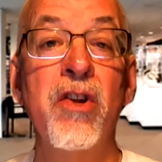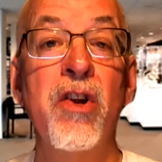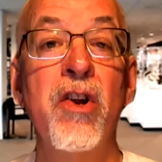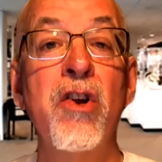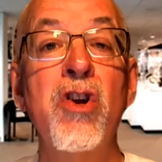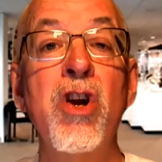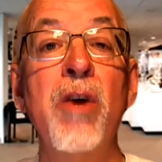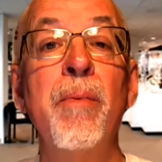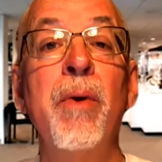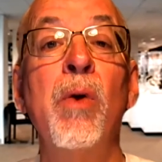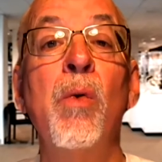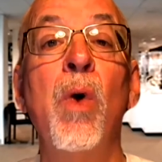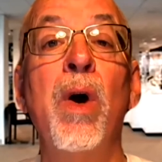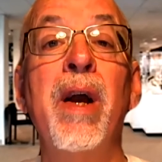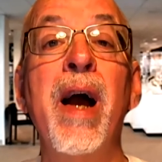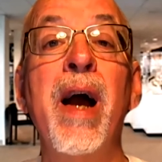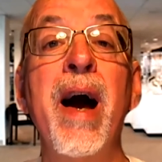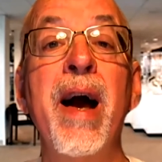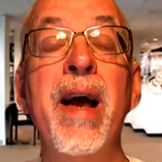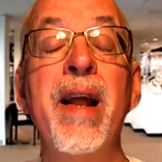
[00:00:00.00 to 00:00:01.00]
determine what
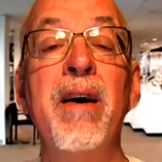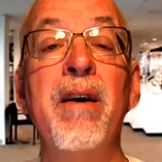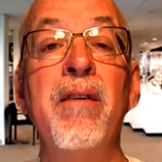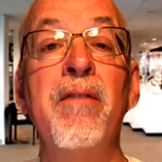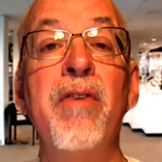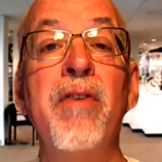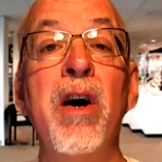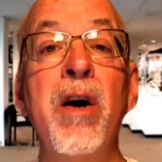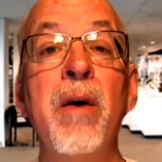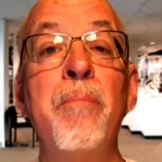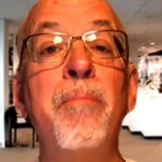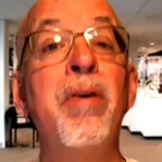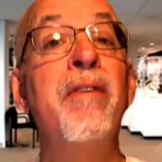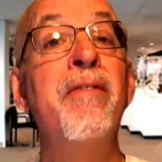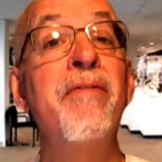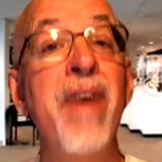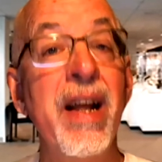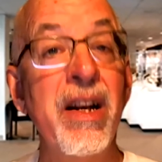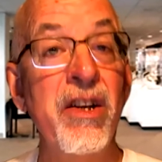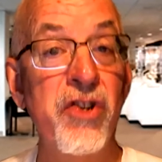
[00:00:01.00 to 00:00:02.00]
kind of
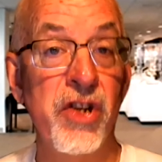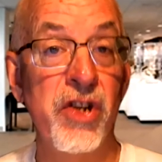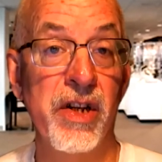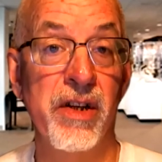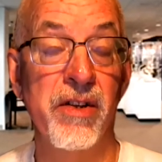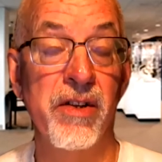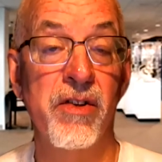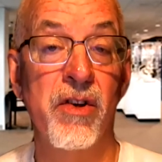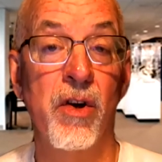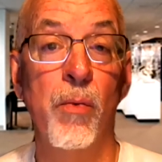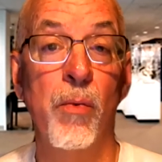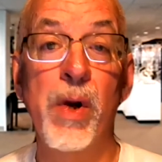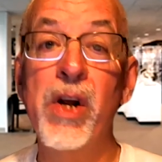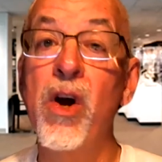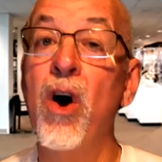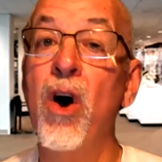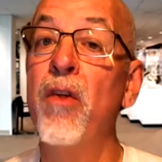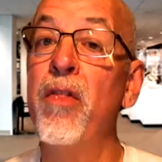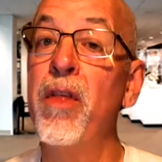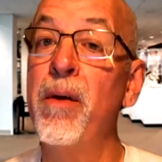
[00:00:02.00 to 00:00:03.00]
preventions, or we
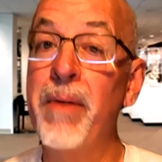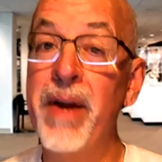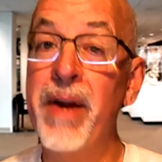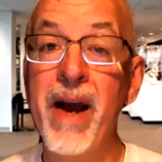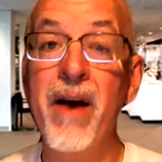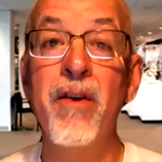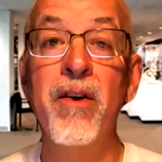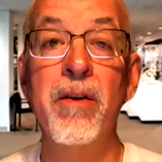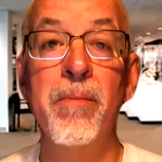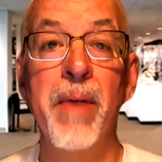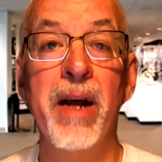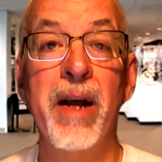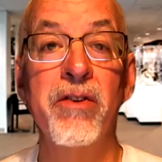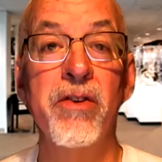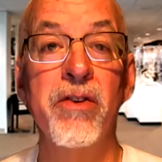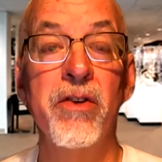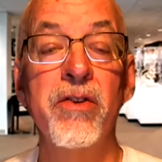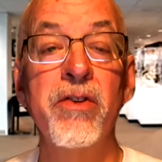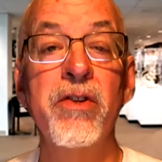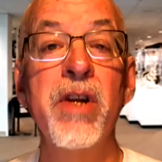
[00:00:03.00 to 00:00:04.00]
call them
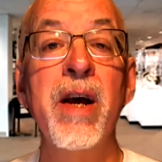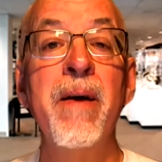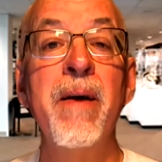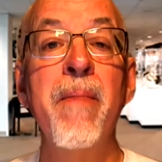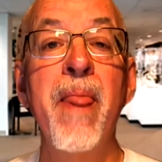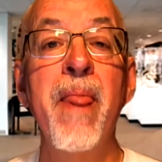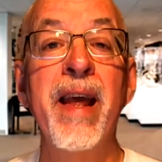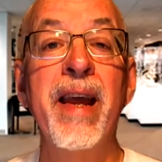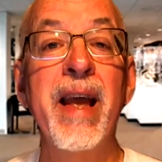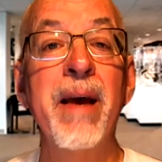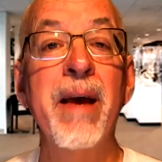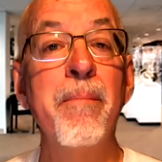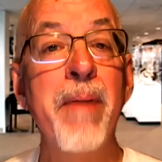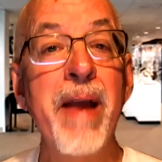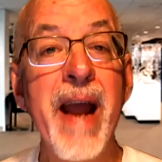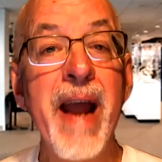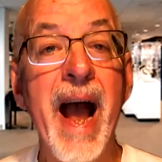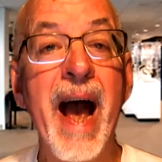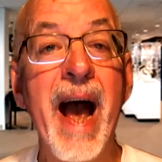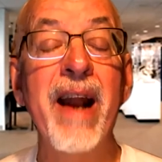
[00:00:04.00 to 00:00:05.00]
countermeasures, can
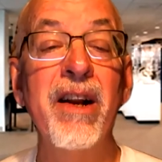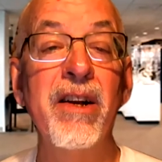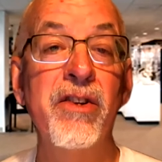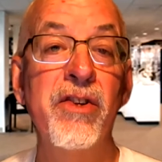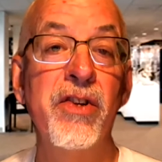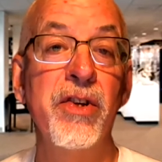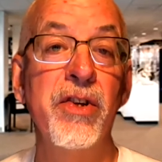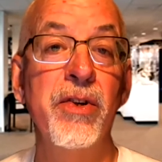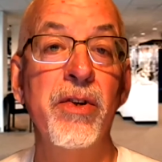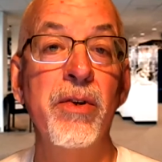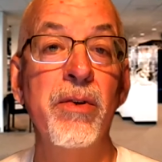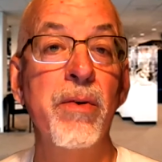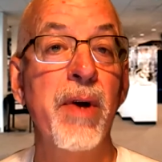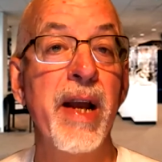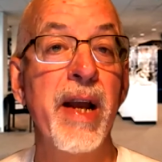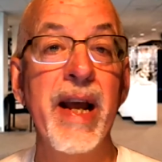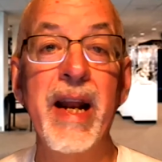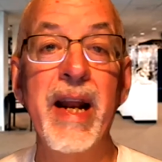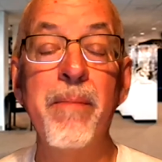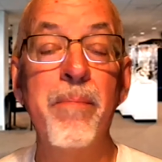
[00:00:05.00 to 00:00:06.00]
be added to
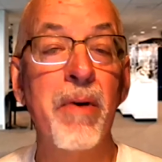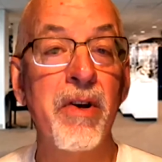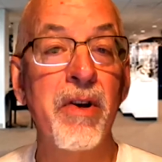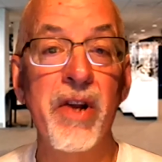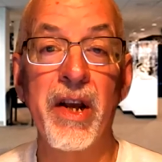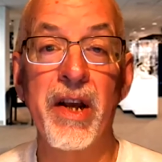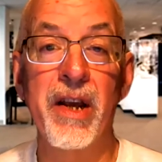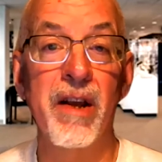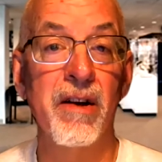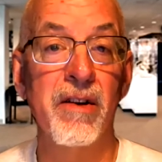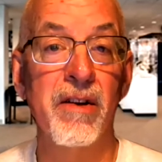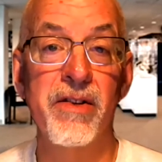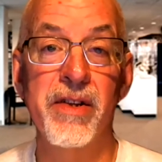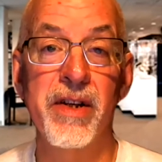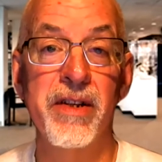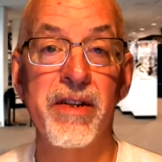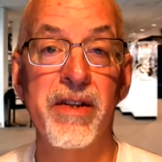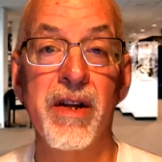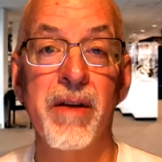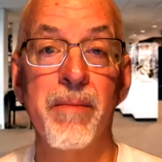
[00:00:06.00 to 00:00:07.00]
any particular
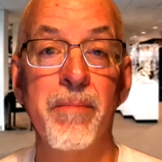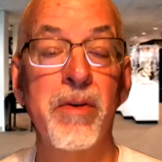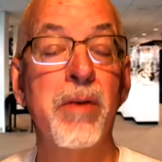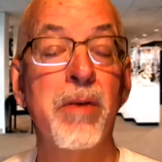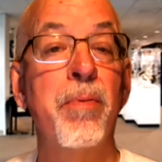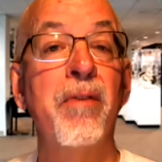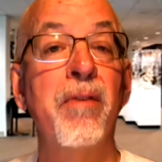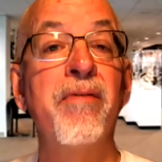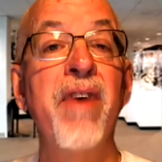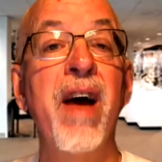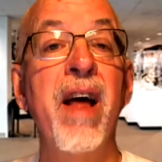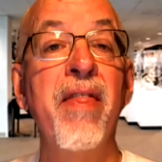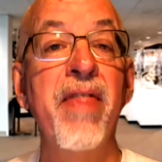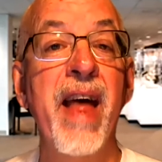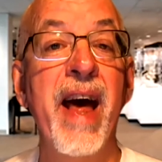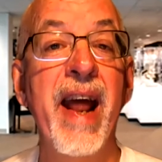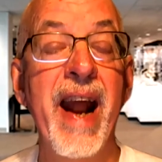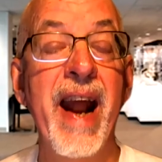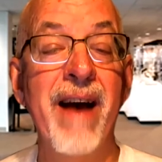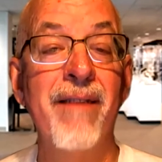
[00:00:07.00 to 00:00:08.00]
system to prevent
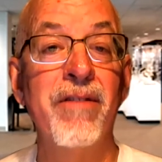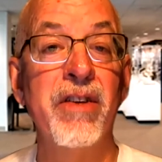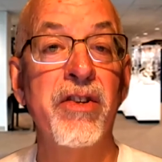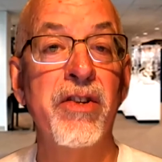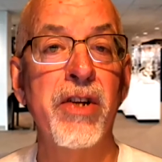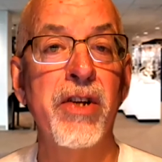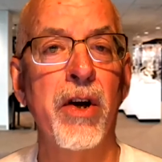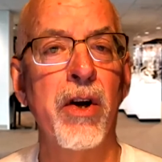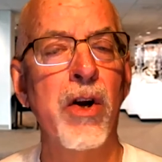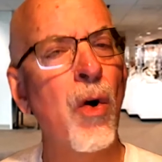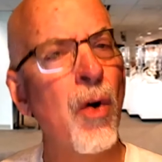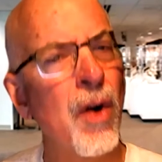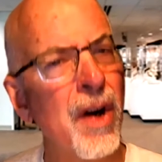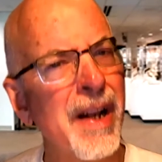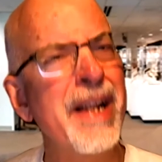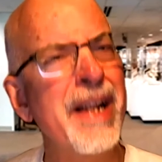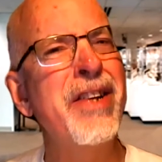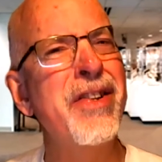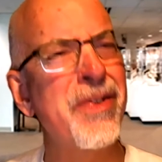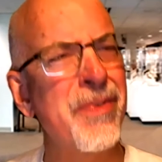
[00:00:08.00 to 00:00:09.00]
that adversary, or at
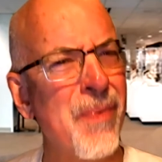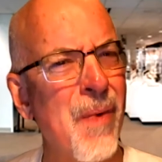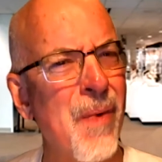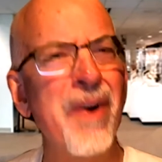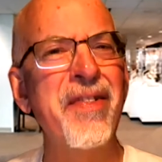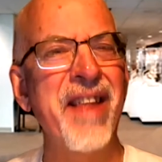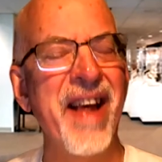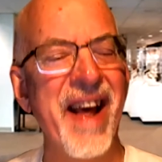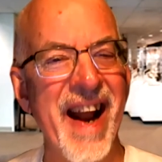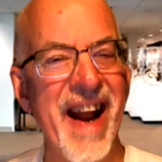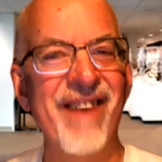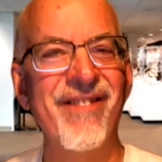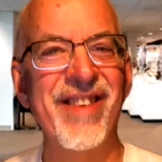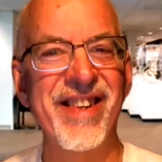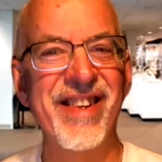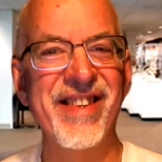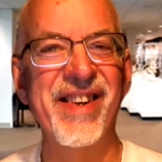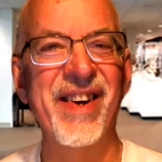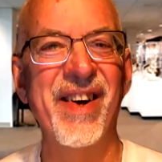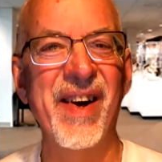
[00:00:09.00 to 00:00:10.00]
least thwart that
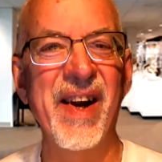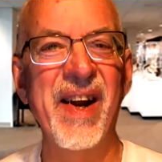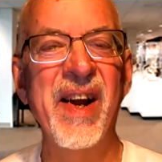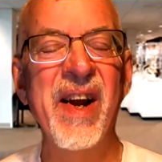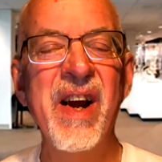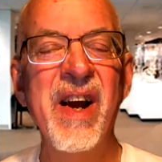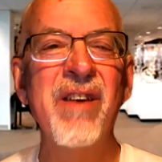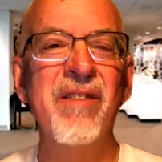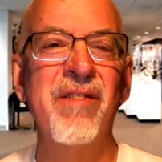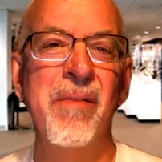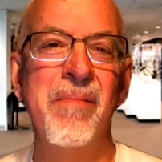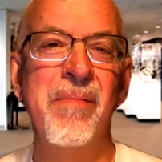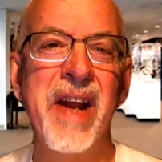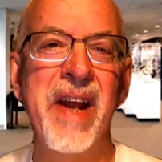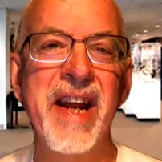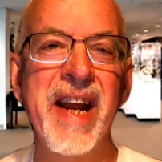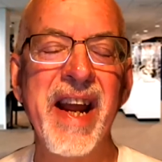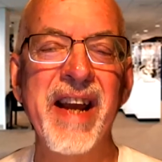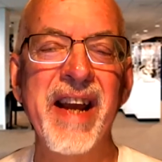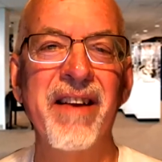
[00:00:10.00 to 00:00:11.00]
adversary from
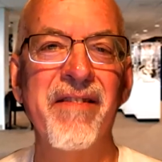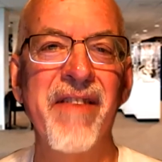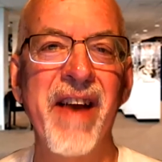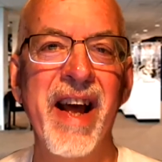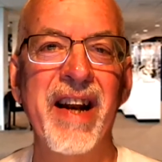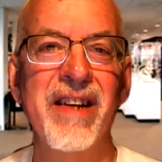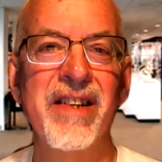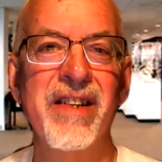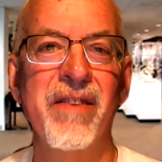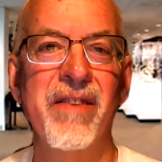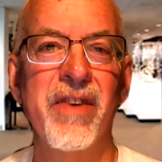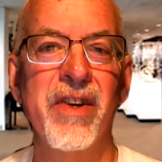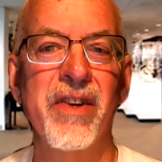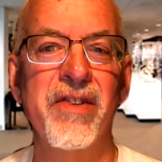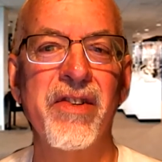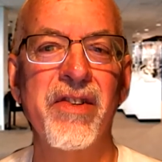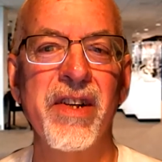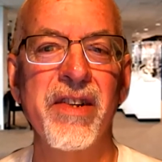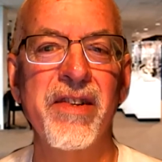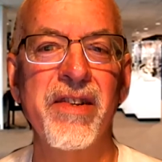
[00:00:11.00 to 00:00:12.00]
taking advantage of your
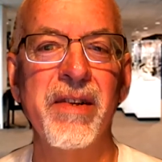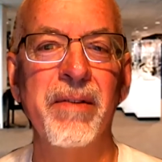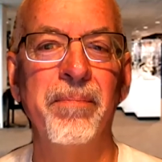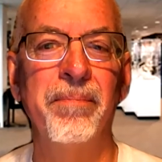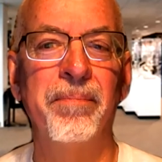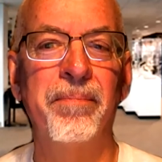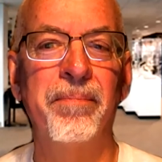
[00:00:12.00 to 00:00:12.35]
system.